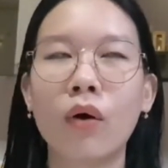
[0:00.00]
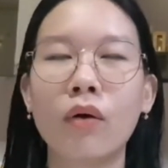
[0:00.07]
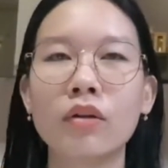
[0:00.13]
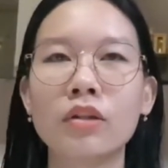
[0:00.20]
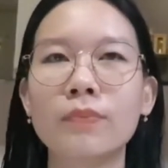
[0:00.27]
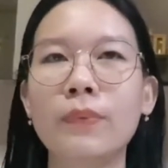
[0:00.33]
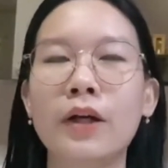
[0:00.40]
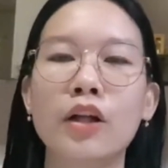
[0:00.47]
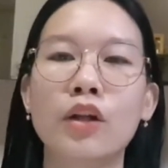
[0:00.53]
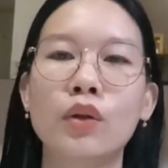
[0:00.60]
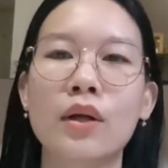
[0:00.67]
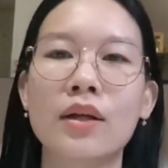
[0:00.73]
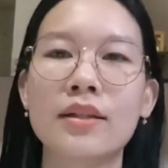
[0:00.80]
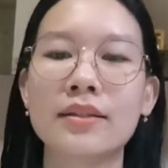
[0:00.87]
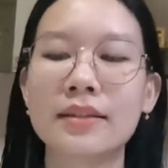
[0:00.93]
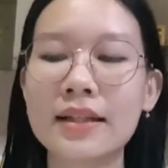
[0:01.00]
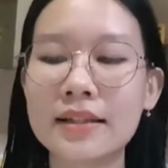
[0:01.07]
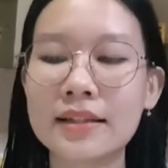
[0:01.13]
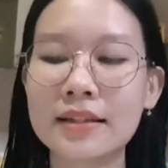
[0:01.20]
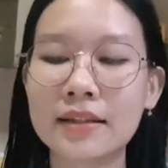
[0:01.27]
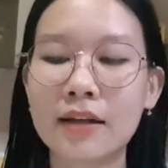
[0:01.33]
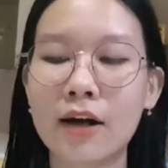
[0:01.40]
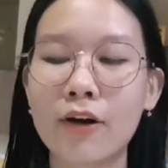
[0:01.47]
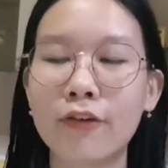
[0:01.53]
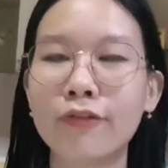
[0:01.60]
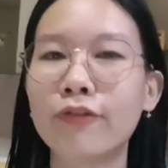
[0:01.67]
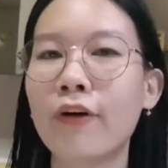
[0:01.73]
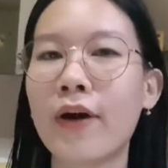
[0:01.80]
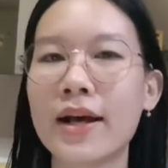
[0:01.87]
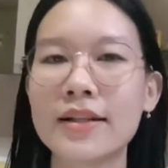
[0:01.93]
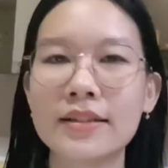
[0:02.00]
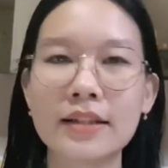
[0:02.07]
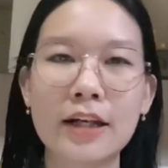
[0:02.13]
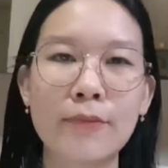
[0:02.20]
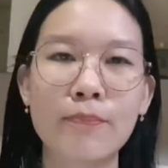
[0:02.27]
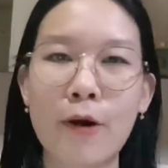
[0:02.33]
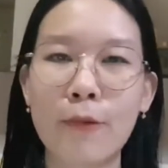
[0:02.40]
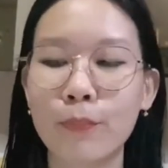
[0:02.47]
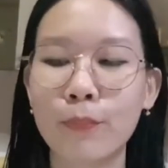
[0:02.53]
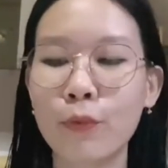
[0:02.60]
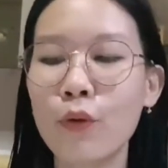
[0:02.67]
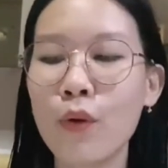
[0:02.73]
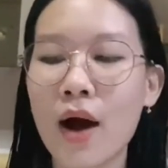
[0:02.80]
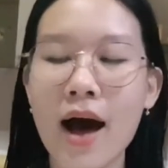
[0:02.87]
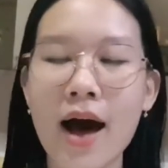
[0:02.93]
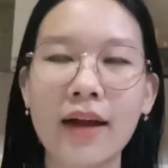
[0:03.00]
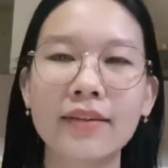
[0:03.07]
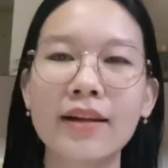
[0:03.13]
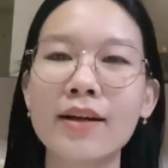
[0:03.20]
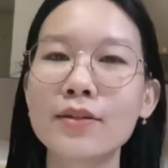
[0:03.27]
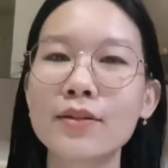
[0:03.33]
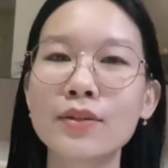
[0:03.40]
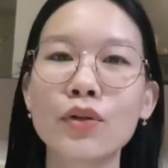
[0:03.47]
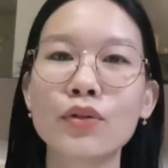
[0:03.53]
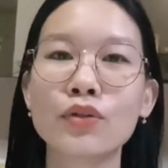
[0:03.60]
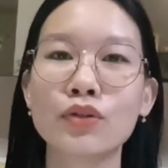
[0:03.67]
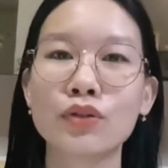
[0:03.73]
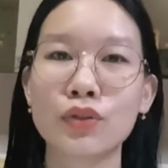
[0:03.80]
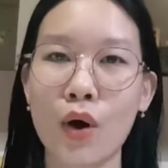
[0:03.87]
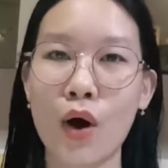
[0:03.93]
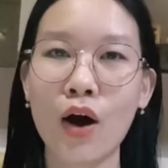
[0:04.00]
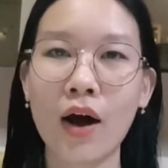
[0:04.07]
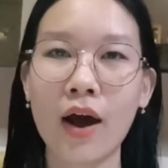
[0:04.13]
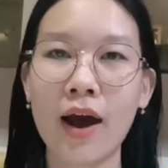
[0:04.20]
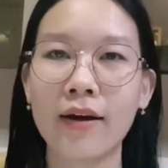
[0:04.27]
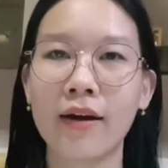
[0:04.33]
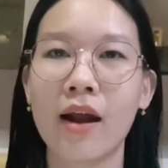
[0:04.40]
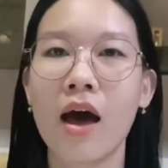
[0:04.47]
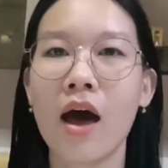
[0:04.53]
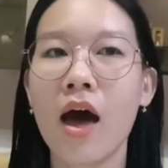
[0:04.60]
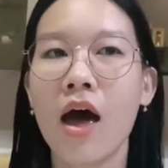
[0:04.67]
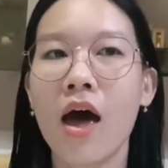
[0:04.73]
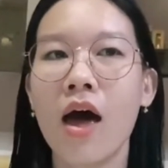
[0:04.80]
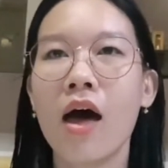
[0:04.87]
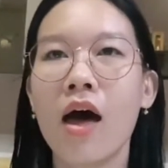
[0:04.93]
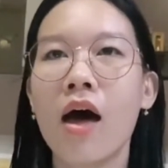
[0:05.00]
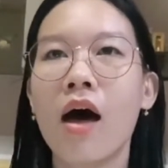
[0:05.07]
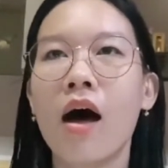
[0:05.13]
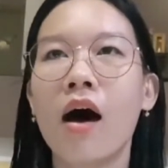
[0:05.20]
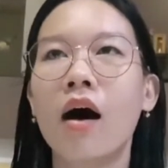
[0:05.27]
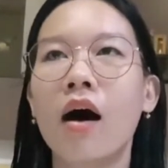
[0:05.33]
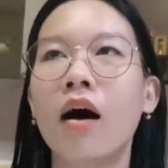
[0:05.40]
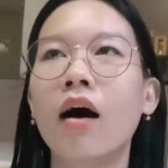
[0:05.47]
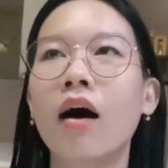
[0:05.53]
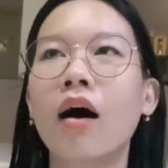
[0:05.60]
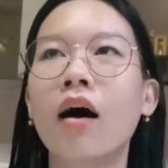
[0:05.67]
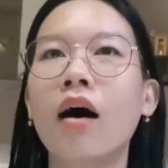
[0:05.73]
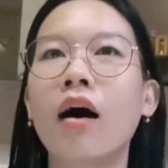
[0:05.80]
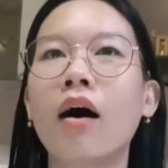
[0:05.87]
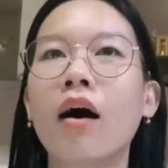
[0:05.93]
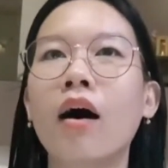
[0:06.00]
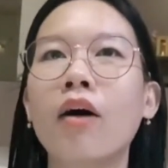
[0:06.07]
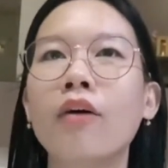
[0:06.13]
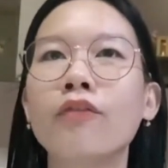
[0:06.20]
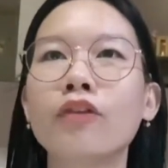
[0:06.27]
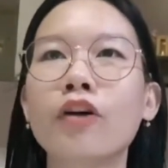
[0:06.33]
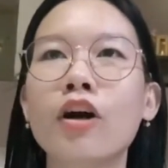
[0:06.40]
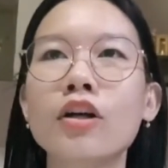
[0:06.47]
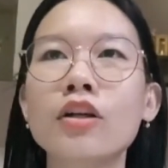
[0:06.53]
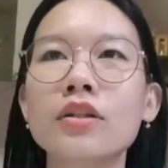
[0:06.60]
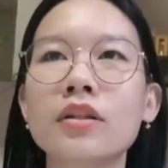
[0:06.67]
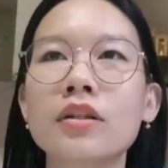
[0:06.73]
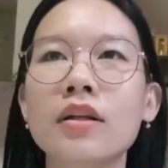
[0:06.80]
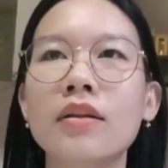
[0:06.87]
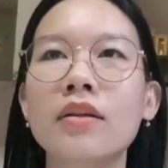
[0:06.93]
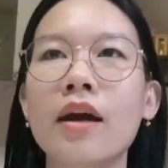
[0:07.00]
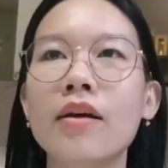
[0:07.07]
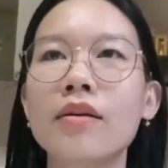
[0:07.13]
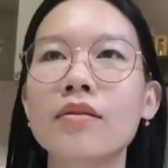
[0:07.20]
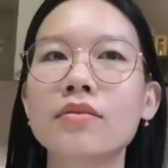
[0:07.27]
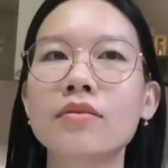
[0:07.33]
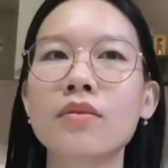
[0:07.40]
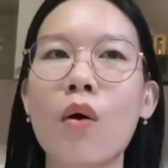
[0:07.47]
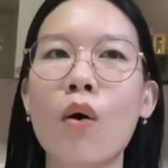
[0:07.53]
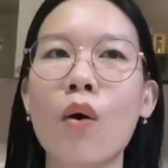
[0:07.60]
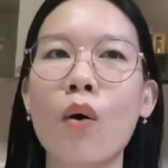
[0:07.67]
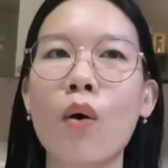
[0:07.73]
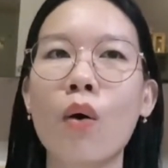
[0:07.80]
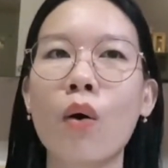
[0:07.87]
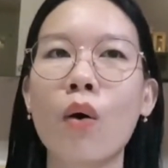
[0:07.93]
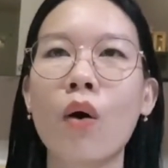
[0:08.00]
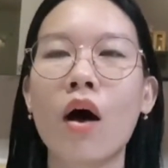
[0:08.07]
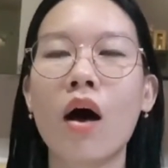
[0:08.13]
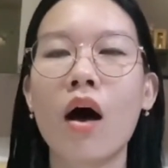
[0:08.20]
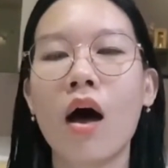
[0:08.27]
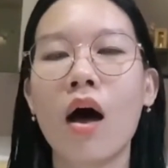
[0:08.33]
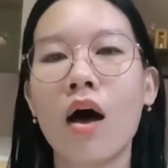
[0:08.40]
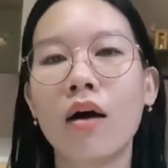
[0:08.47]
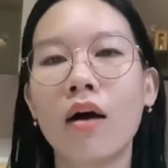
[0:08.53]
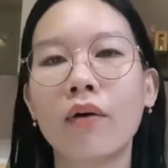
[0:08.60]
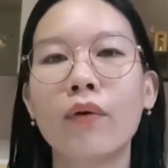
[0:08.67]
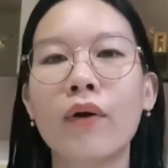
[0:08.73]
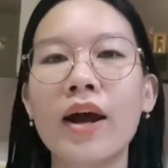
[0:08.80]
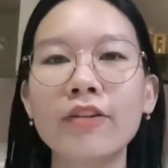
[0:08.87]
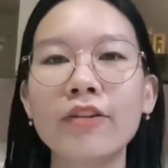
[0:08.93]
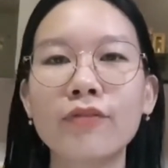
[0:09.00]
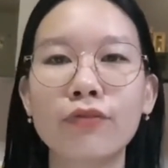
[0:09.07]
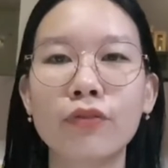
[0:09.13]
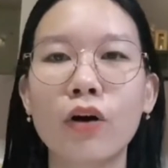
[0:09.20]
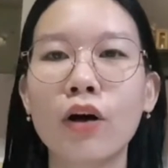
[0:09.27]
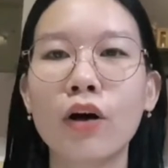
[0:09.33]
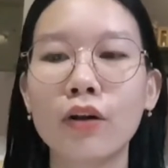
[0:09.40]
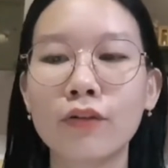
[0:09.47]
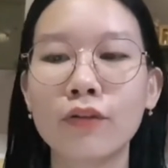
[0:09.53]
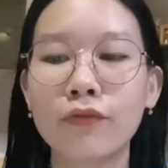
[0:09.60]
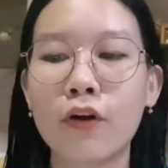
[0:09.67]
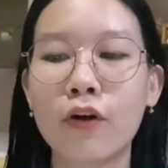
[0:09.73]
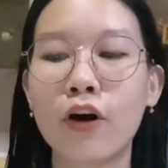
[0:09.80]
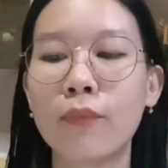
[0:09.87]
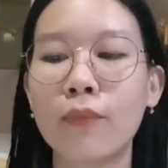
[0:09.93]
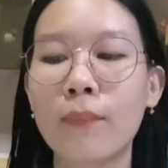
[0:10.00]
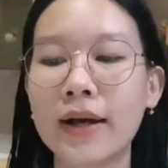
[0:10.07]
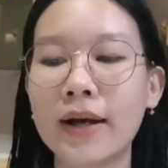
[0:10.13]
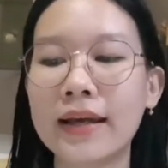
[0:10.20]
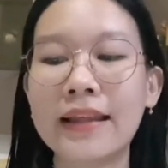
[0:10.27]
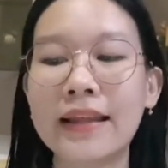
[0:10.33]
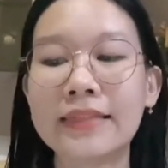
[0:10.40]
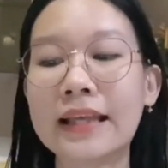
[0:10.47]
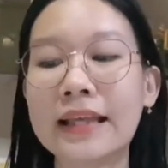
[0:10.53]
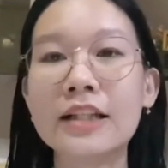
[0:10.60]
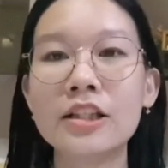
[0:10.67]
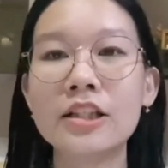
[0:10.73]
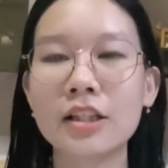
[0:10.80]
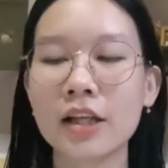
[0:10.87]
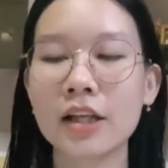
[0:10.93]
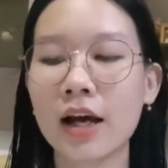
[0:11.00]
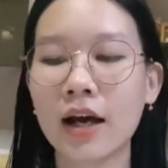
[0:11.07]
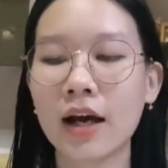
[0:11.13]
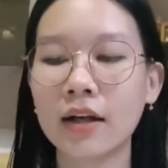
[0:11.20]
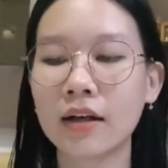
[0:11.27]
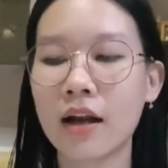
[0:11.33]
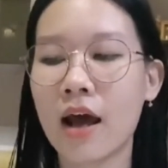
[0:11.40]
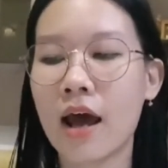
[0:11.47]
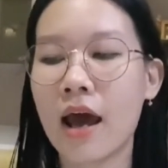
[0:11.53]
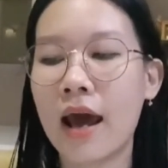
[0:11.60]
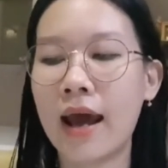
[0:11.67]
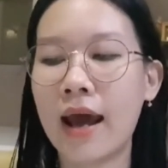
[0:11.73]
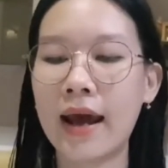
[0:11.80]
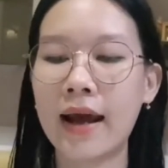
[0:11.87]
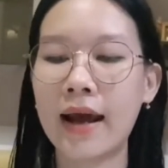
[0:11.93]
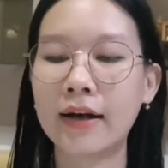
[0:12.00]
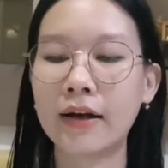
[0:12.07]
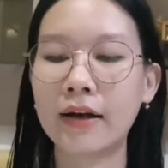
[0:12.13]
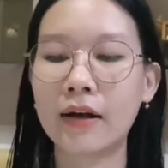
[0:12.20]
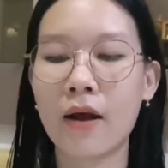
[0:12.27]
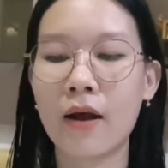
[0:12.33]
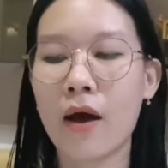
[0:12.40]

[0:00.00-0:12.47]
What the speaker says: spiritual sister, friends in Papua, they're so shocked, and of course they're so grateful for my attention, and